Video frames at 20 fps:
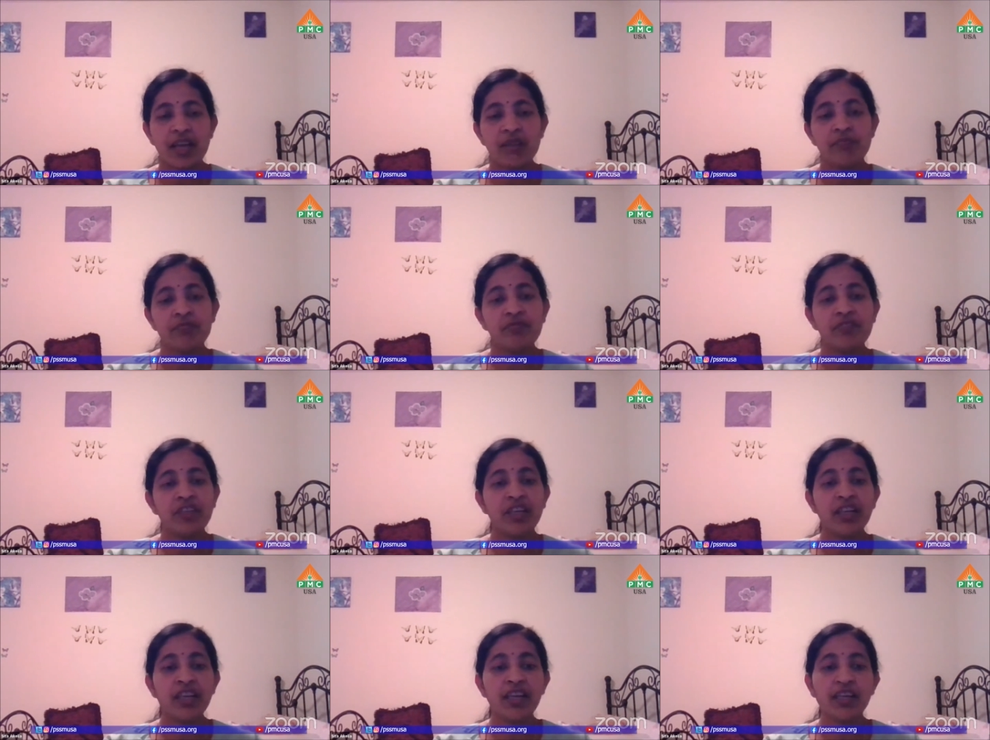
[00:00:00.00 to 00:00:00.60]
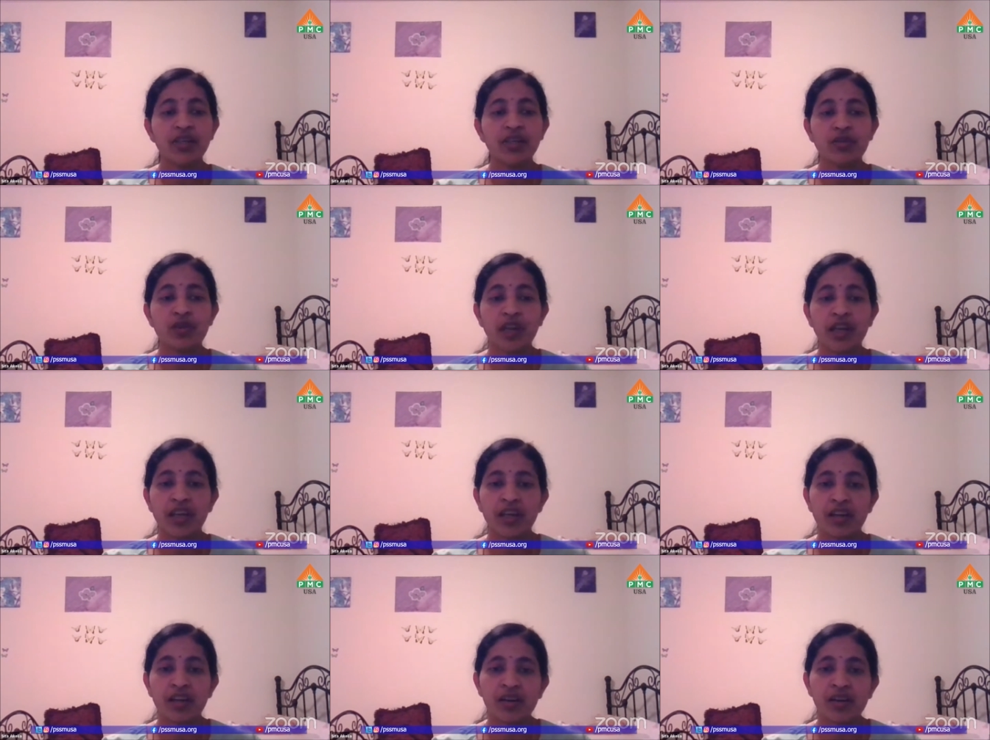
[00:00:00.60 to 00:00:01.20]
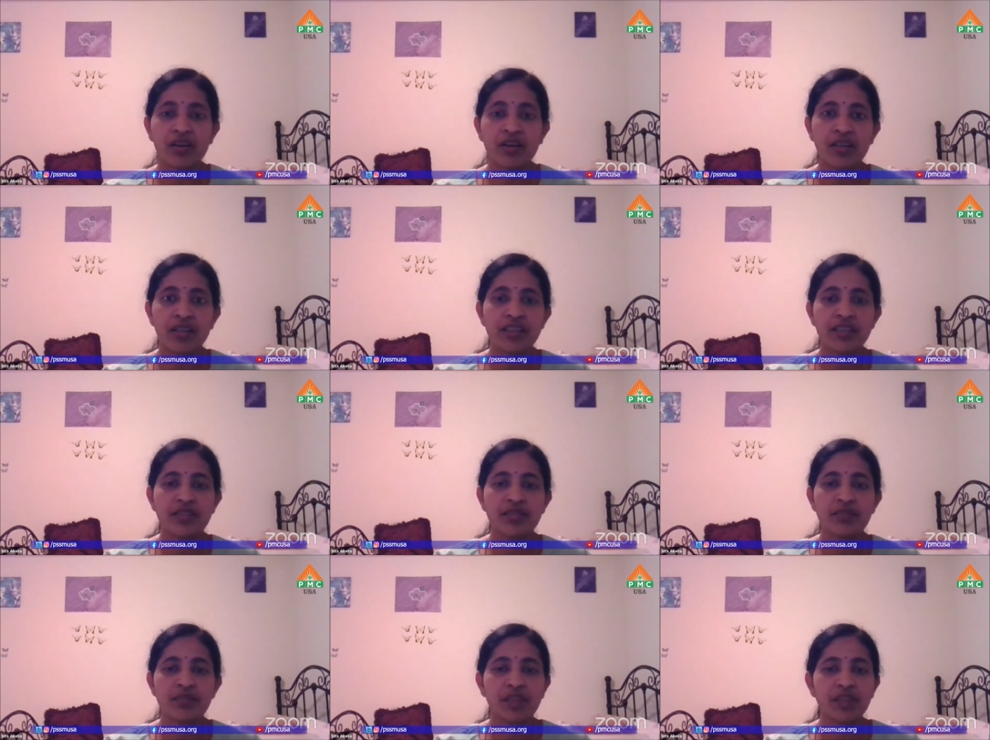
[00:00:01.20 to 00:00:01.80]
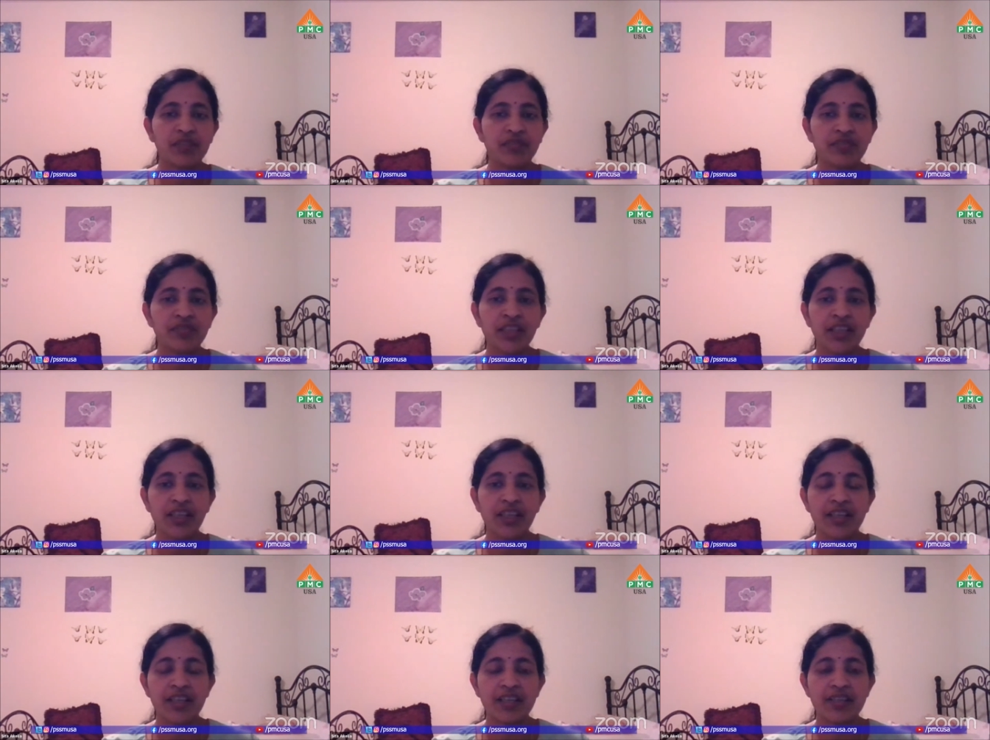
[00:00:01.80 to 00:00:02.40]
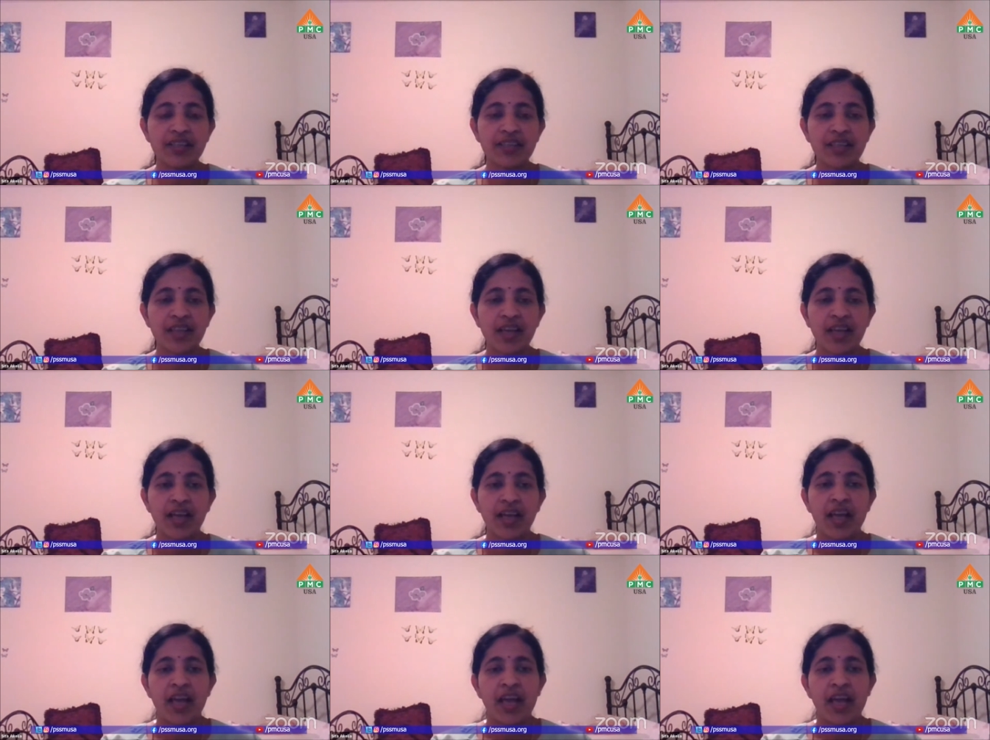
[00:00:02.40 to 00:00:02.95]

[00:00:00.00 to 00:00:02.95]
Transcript: I am willing to acknowledge my feelings,